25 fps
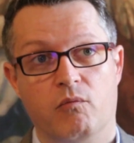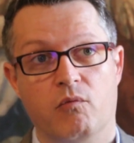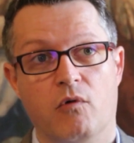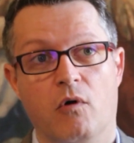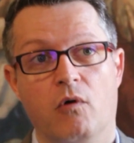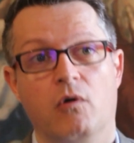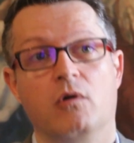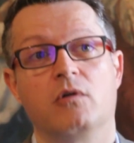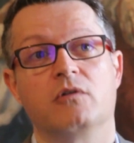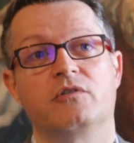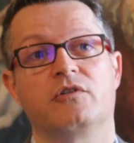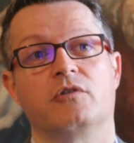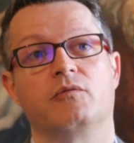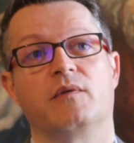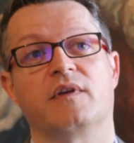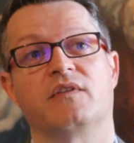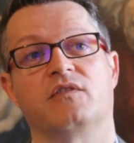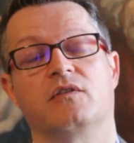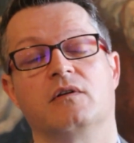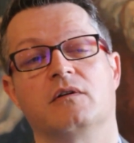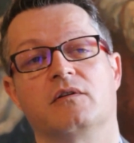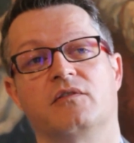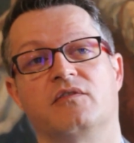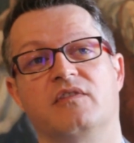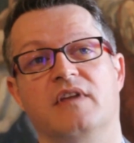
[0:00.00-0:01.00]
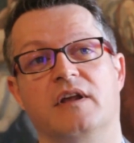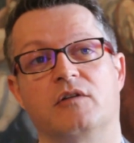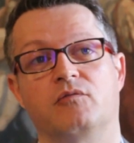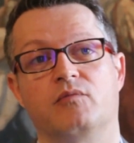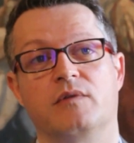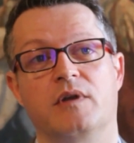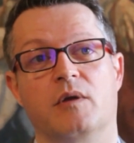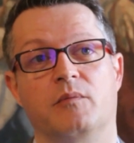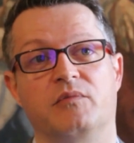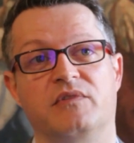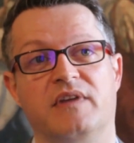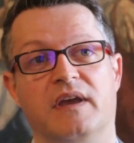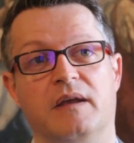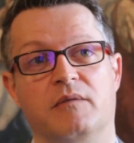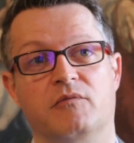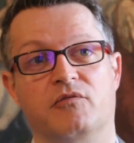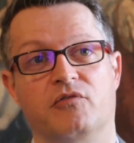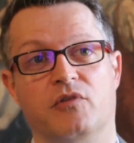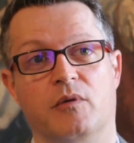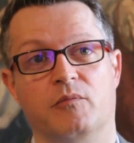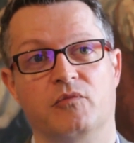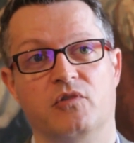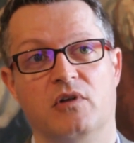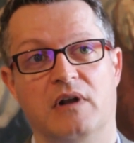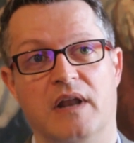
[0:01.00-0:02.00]
All the results that we obtain
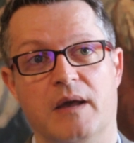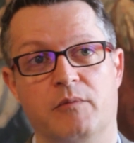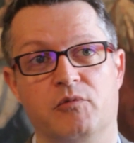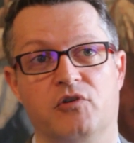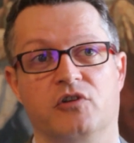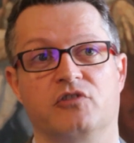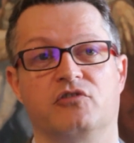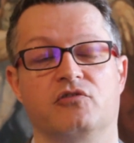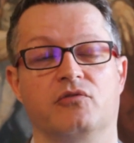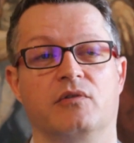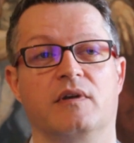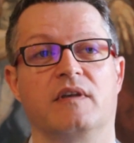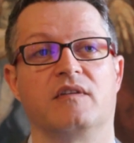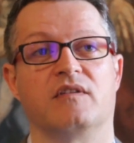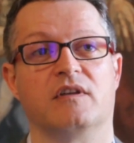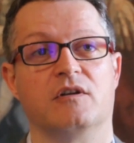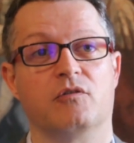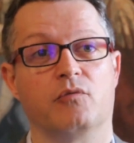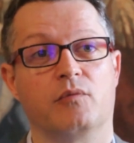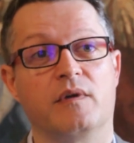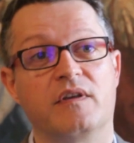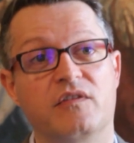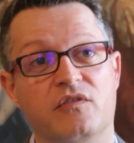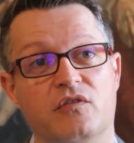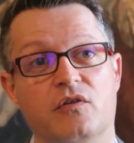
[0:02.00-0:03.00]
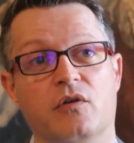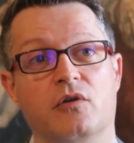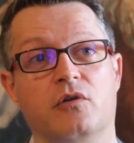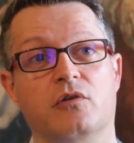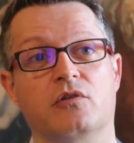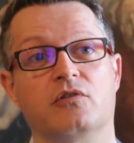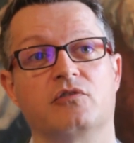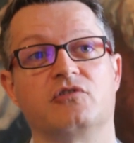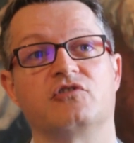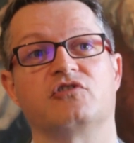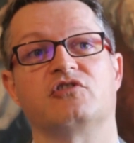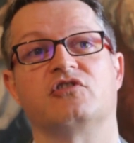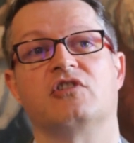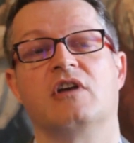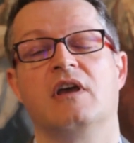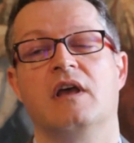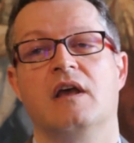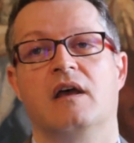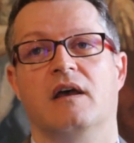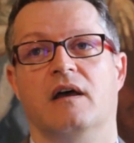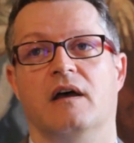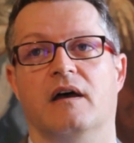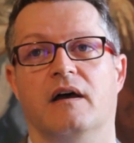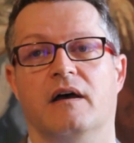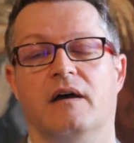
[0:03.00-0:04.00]
from the laboratories in research,
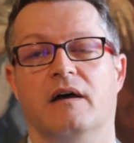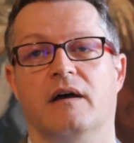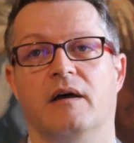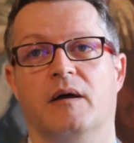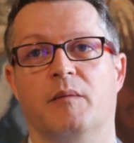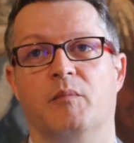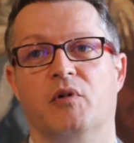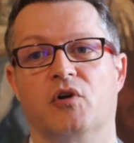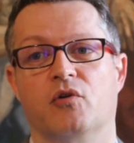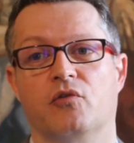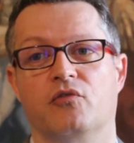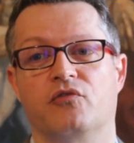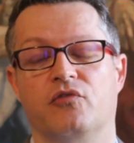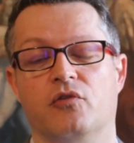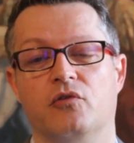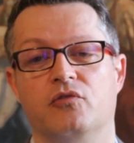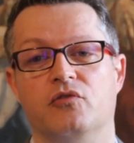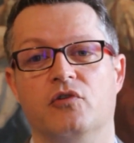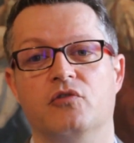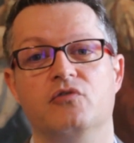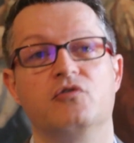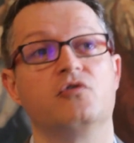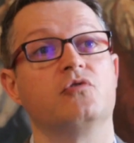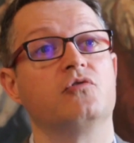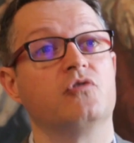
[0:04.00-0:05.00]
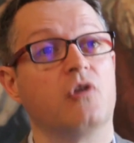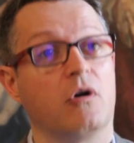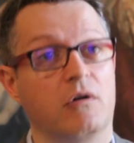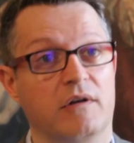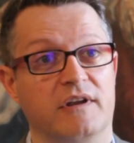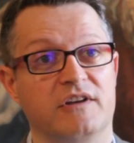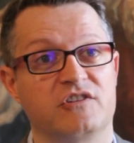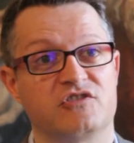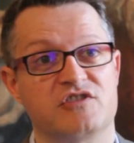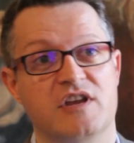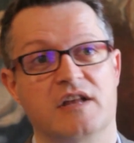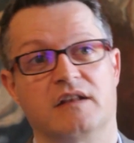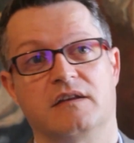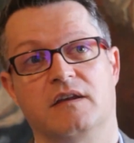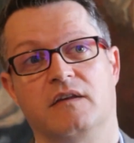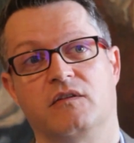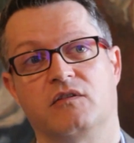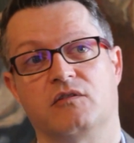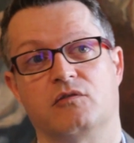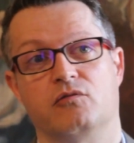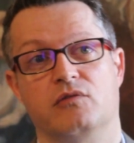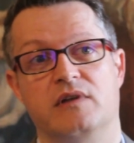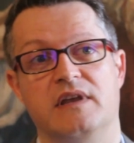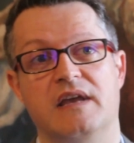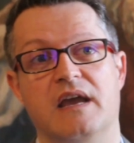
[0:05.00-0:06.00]
but also the new knowledge that is
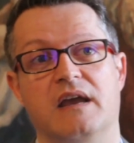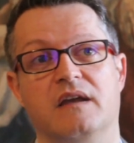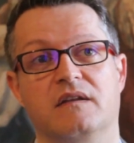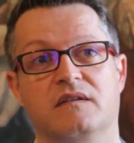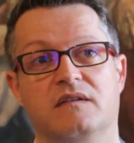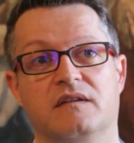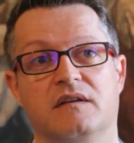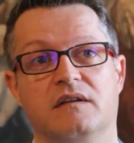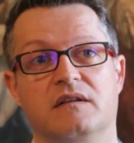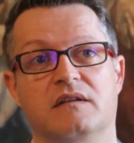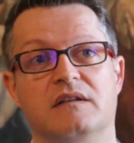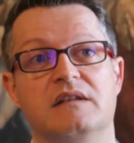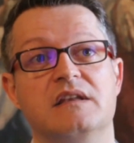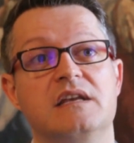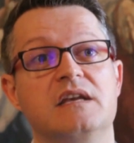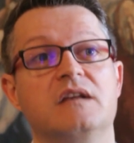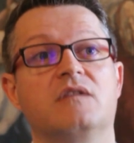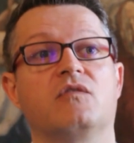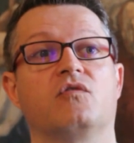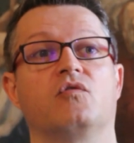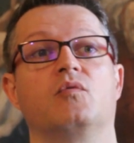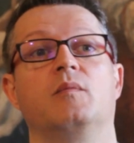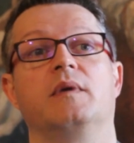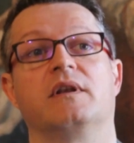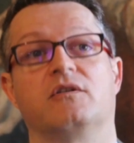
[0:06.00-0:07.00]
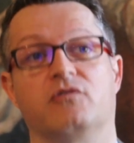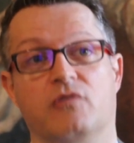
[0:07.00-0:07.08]
created needs to be